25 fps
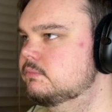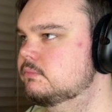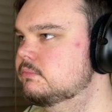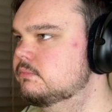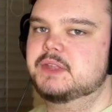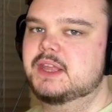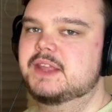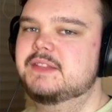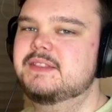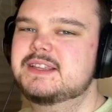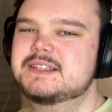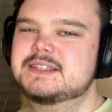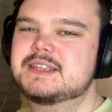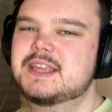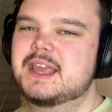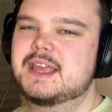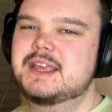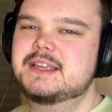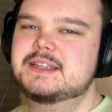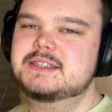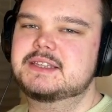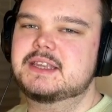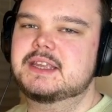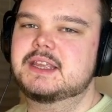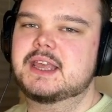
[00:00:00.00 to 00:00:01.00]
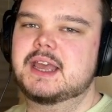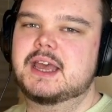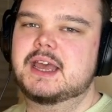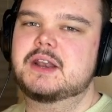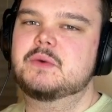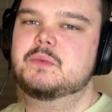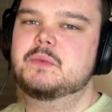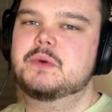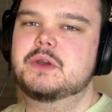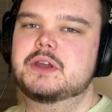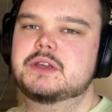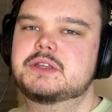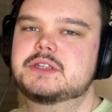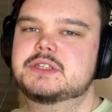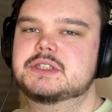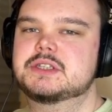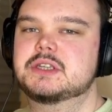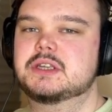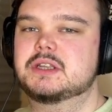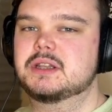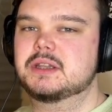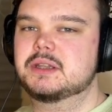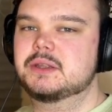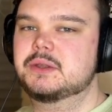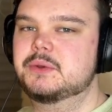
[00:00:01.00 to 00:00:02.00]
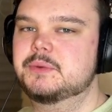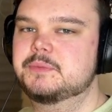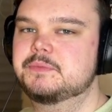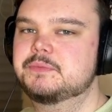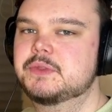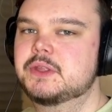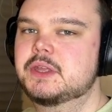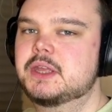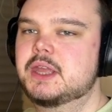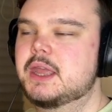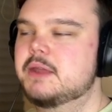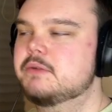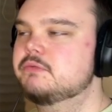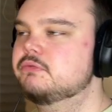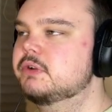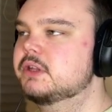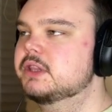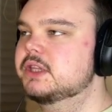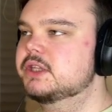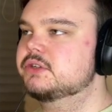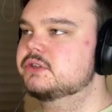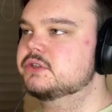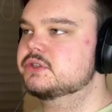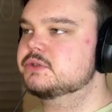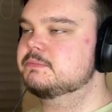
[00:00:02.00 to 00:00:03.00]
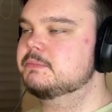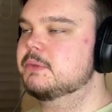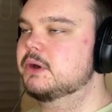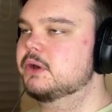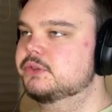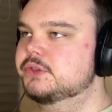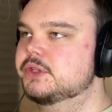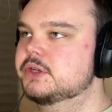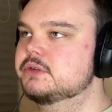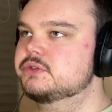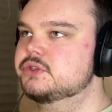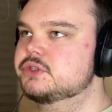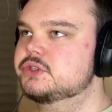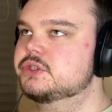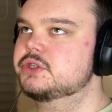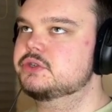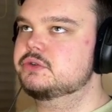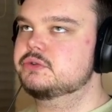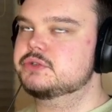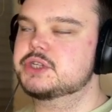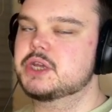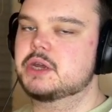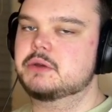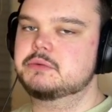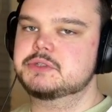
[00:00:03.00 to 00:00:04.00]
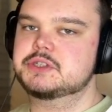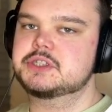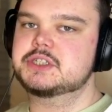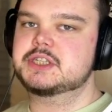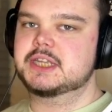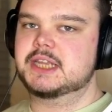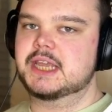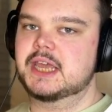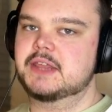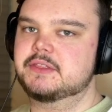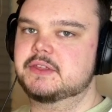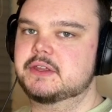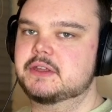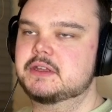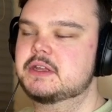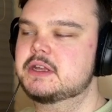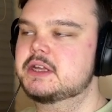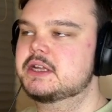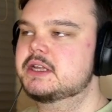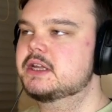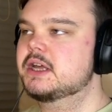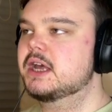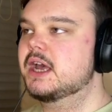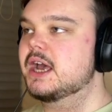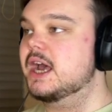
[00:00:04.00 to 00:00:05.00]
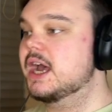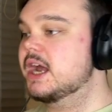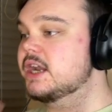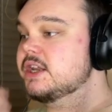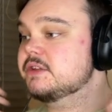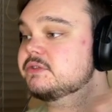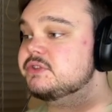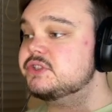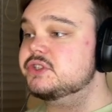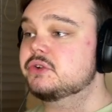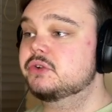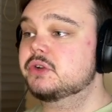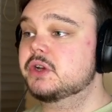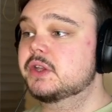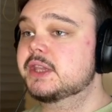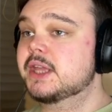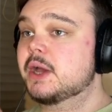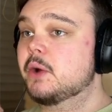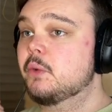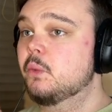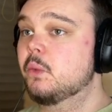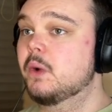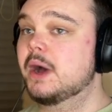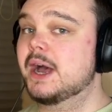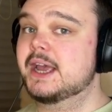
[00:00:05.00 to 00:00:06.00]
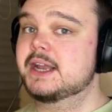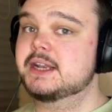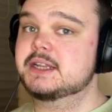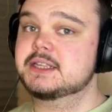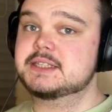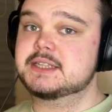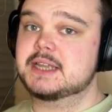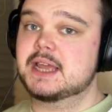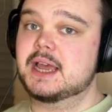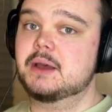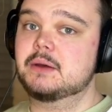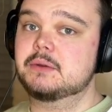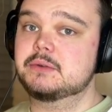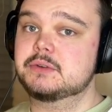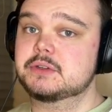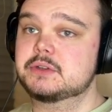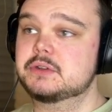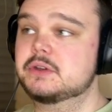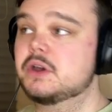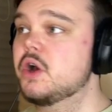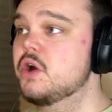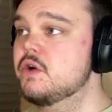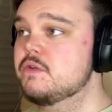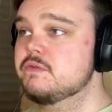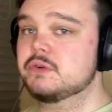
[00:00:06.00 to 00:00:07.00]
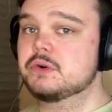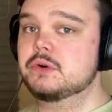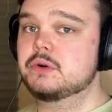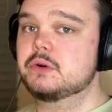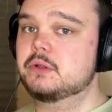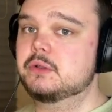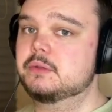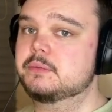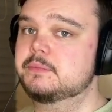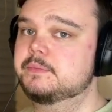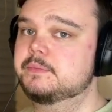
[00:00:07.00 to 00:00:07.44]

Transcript: In this case, it kind of works as a glue. It really does mold those two tones together, and you've still got that wider sound overall.